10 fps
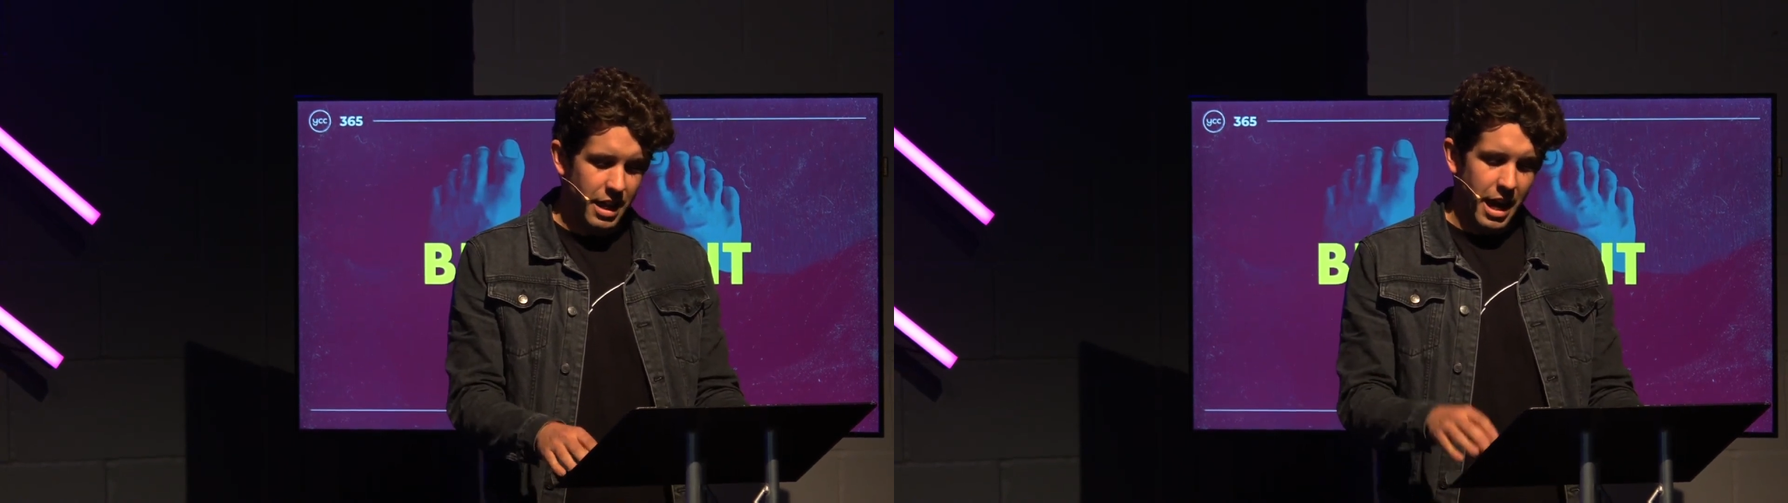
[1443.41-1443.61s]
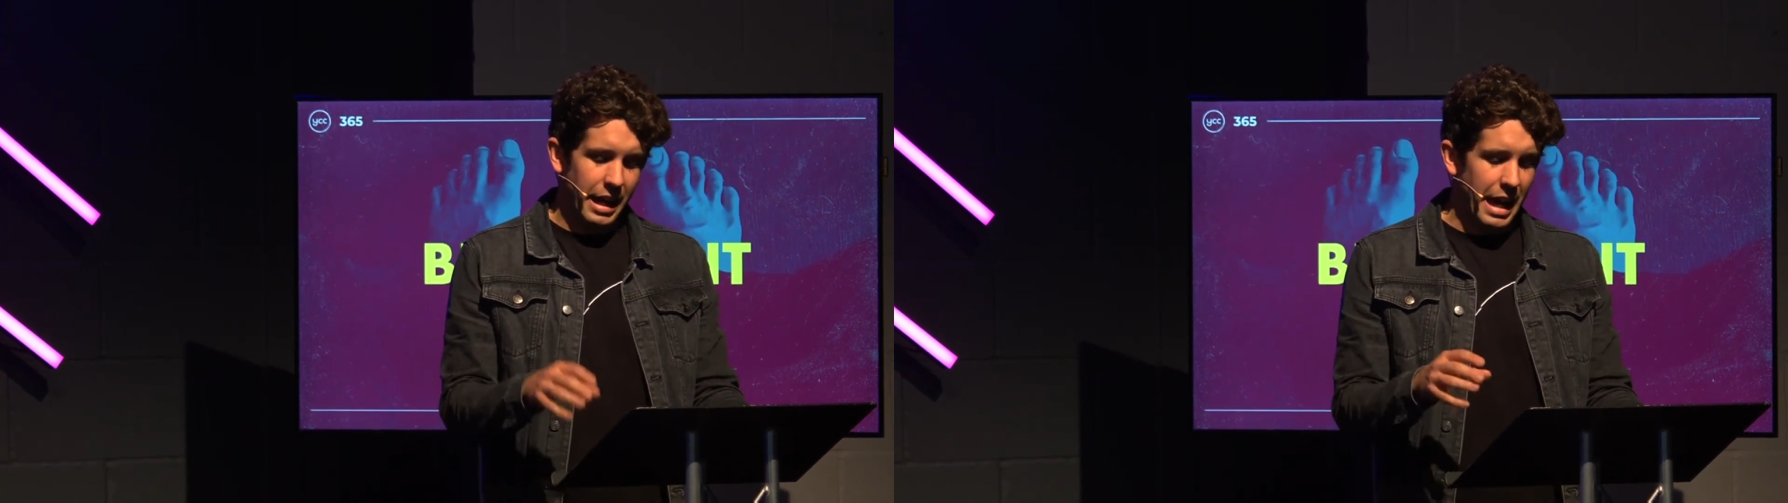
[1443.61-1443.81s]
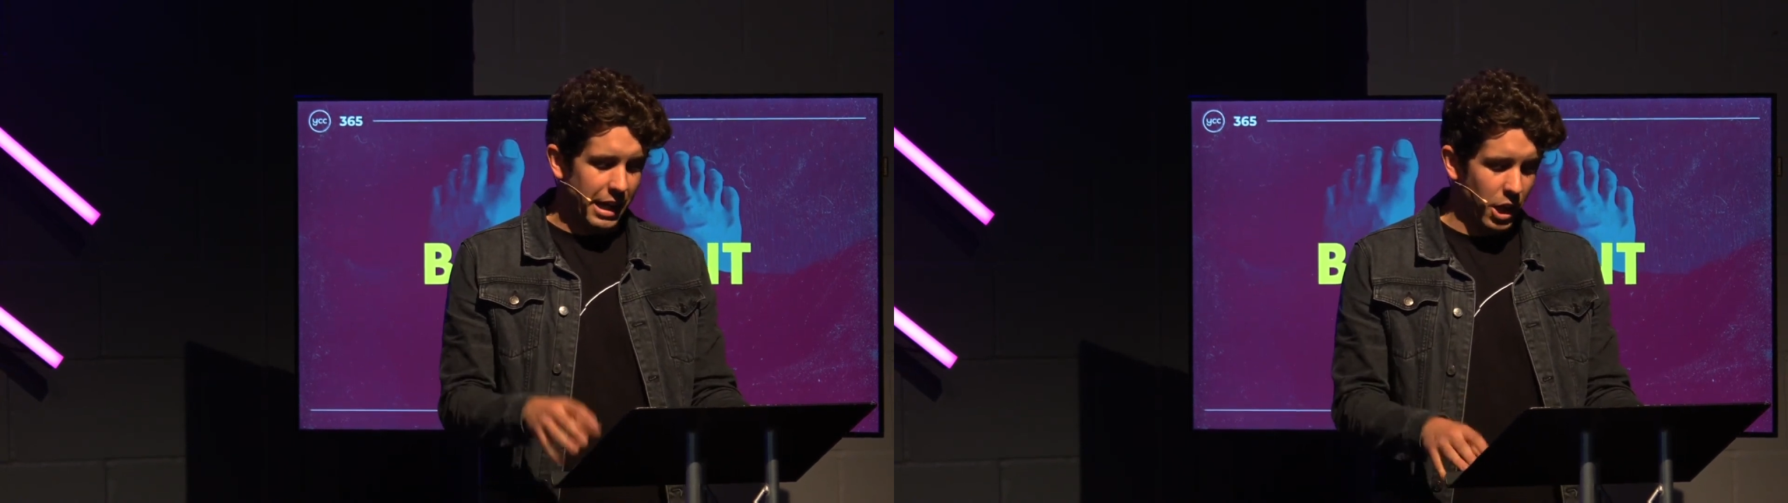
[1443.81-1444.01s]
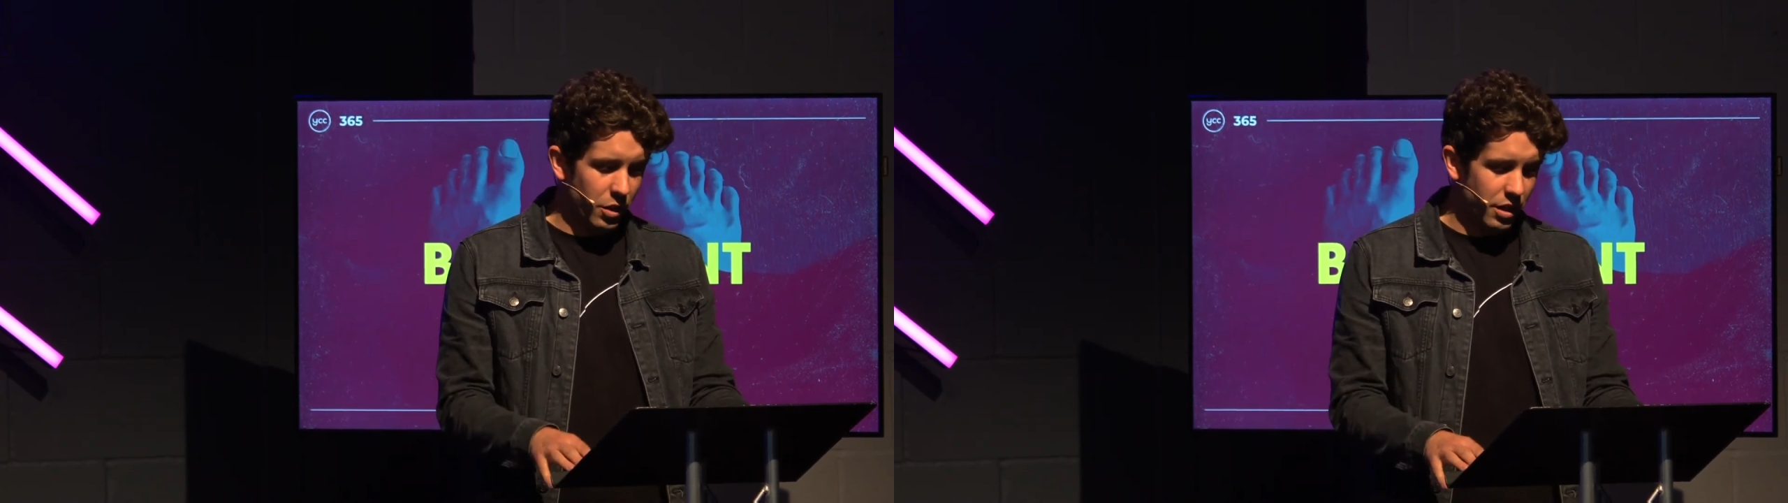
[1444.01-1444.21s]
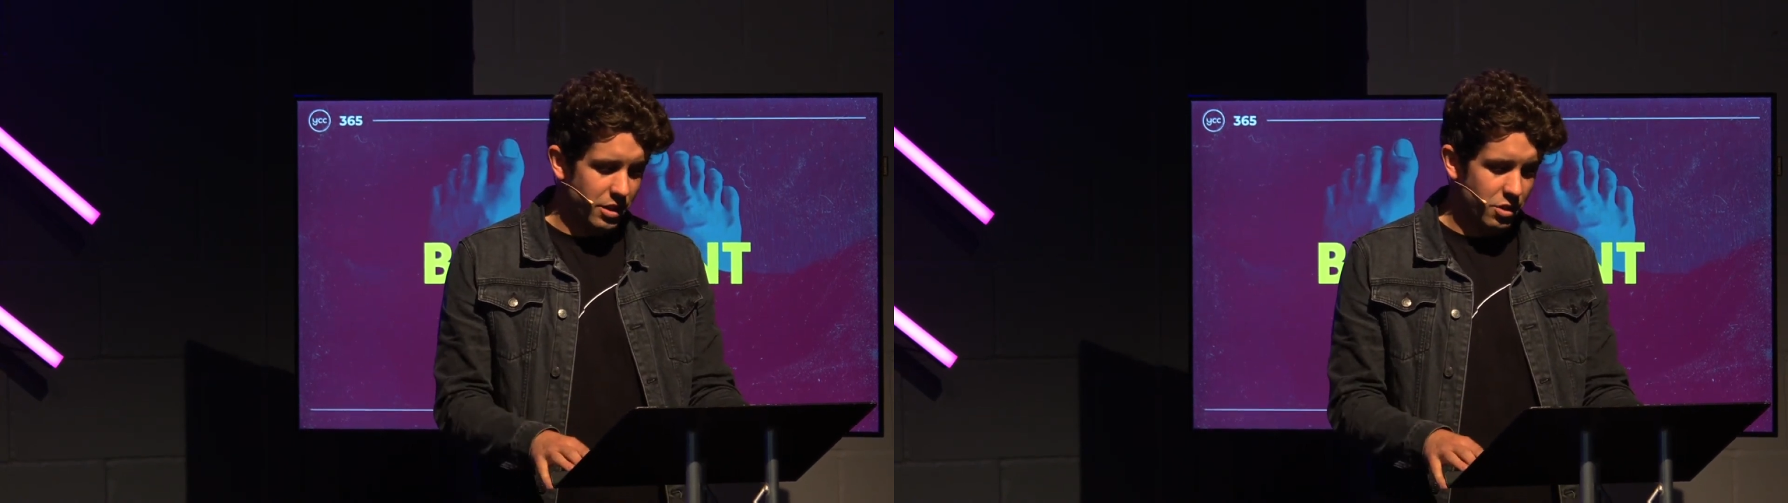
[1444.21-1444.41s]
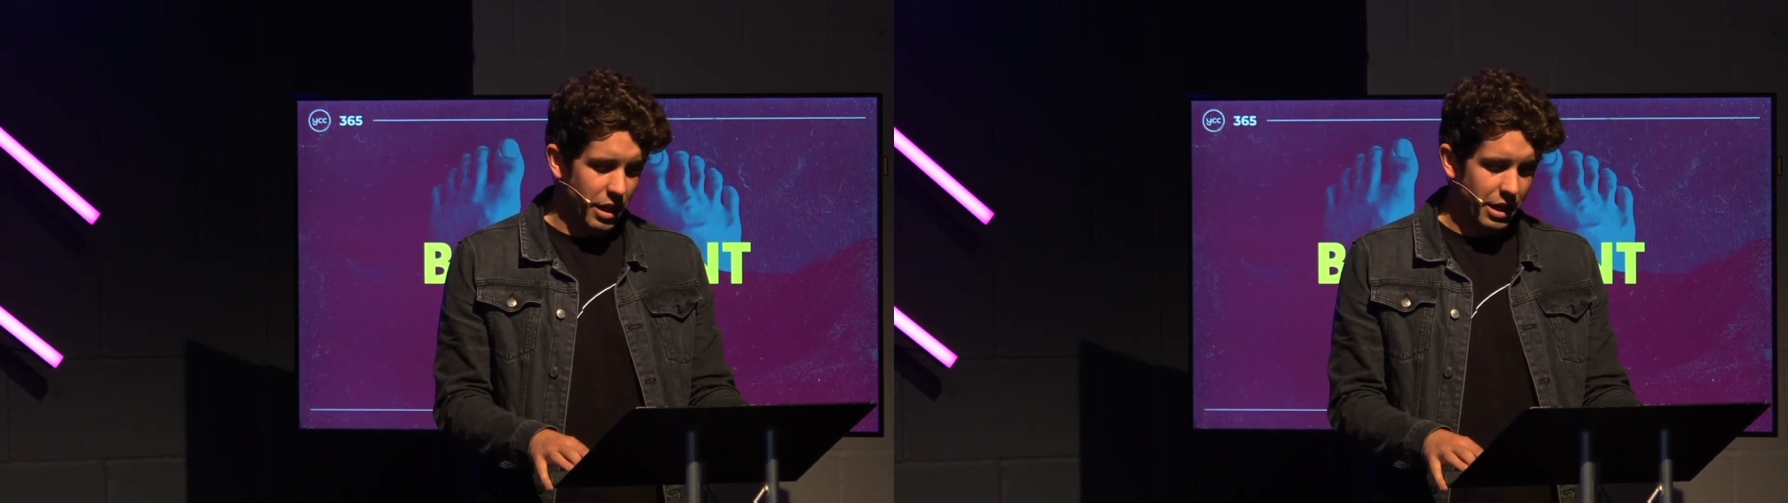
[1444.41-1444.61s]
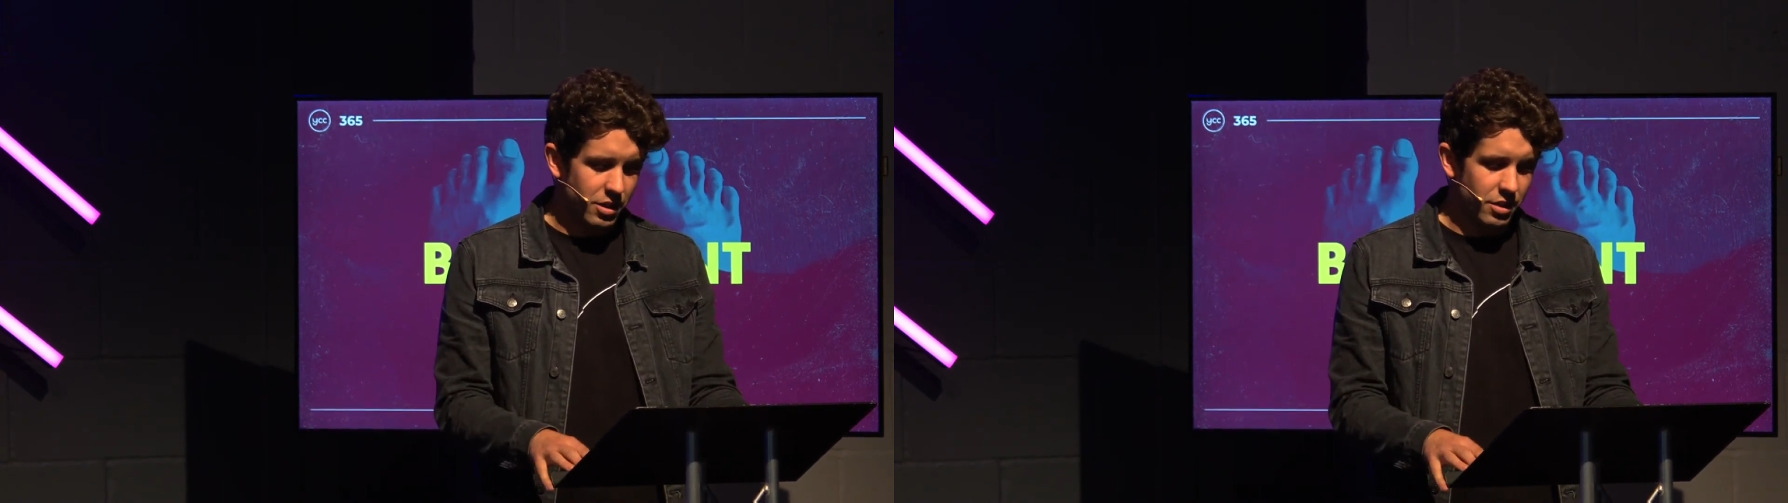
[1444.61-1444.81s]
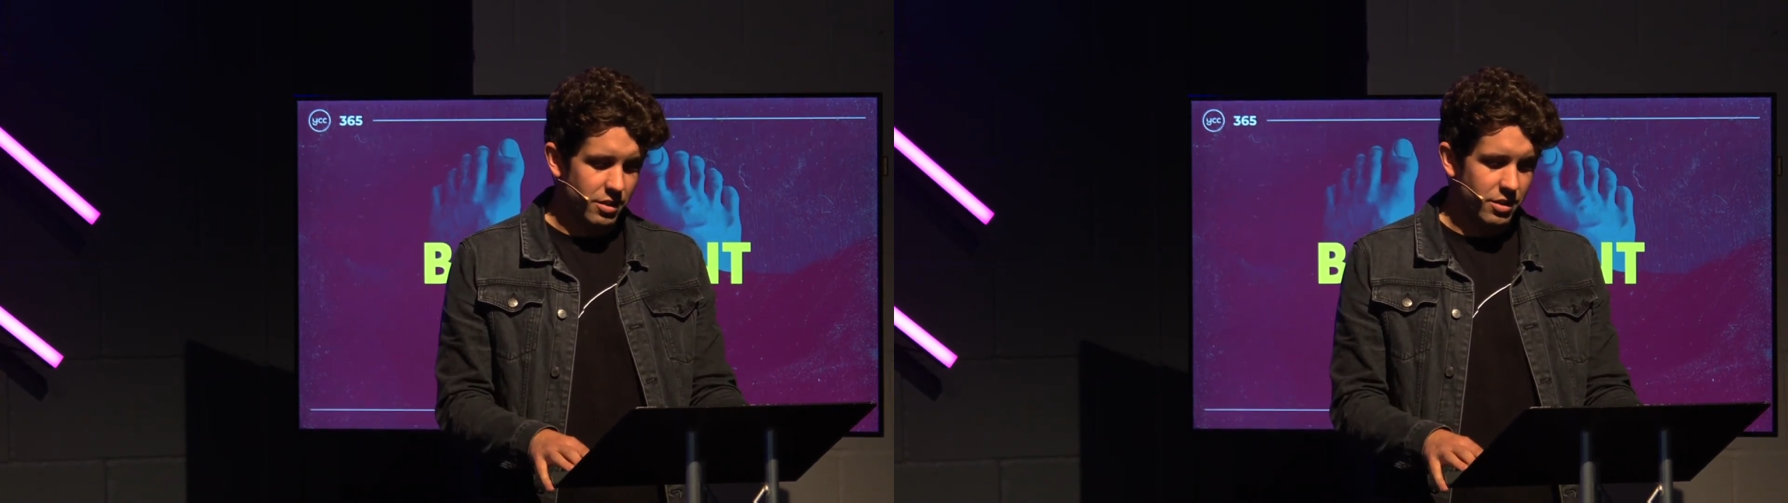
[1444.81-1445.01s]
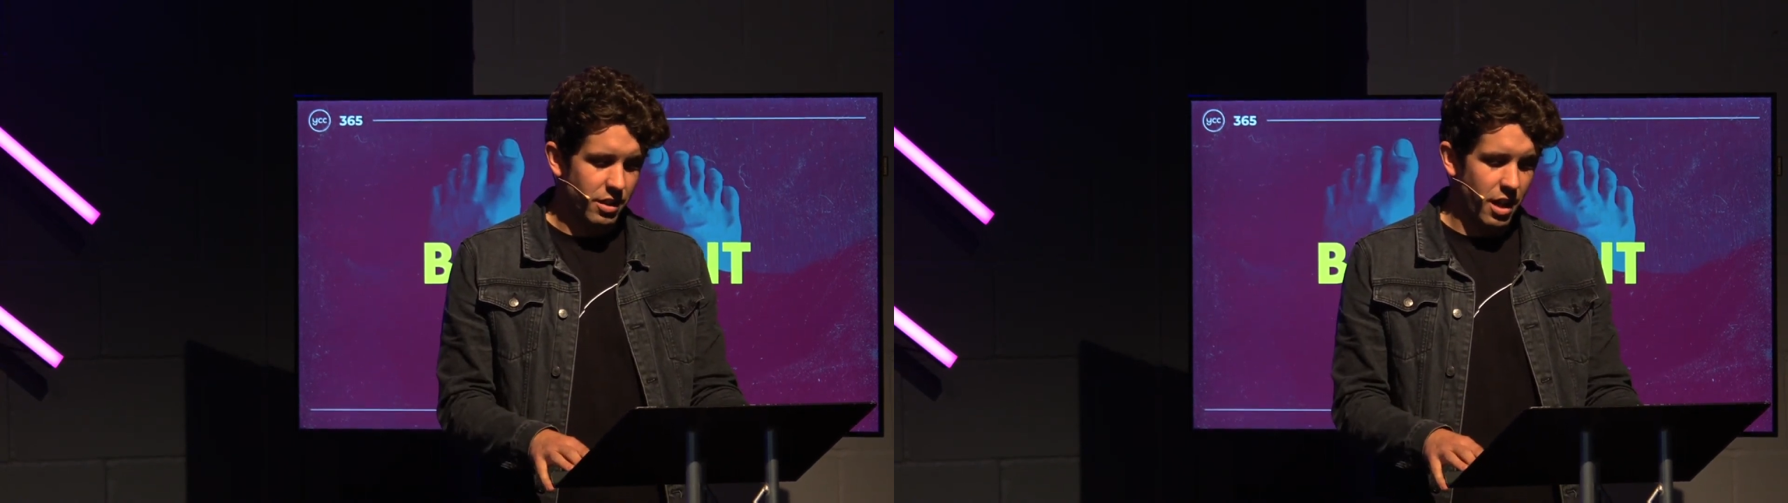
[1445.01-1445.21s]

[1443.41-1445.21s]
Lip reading: I let go of the distractions.